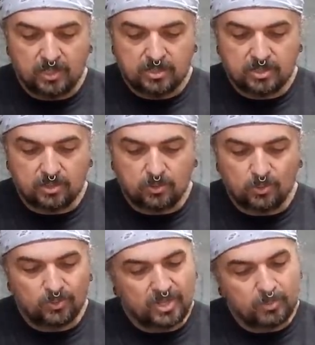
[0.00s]

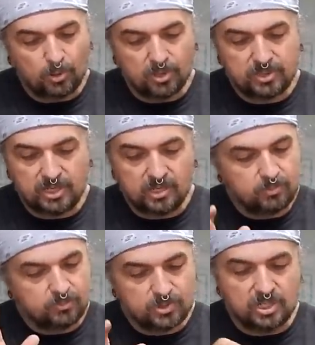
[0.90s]
So that part there,
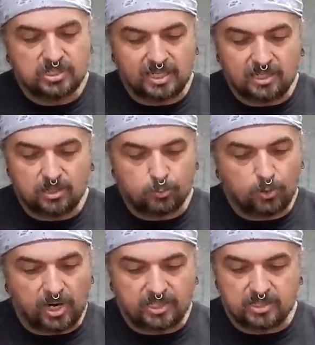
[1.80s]
it's going to take you a little
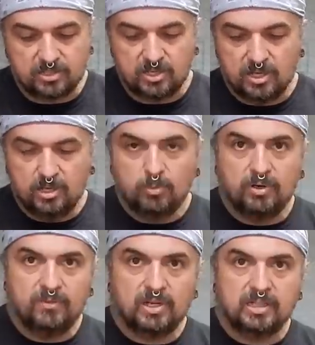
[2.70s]
practice, but
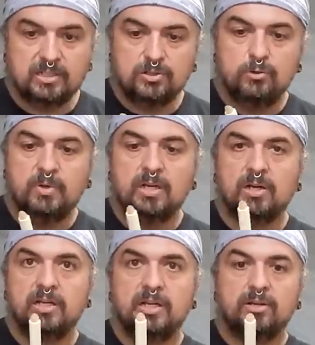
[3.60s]
if you'd like to zoom in
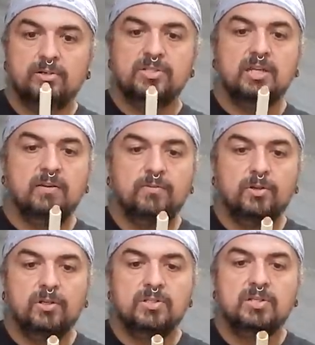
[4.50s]
on it here and see if you
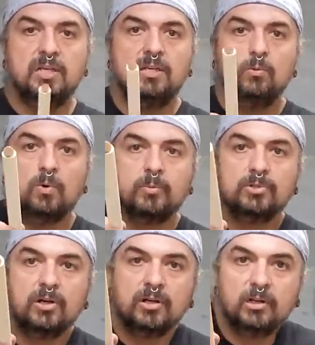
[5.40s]
can see what I'm
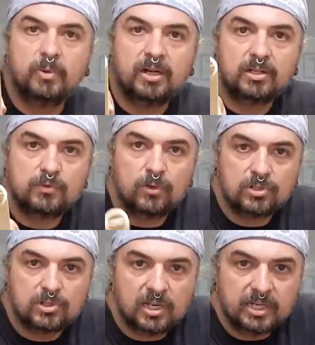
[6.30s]
talking about as far
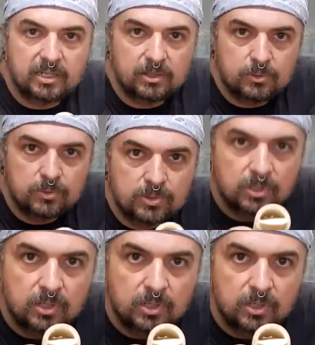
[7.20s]
as light goes,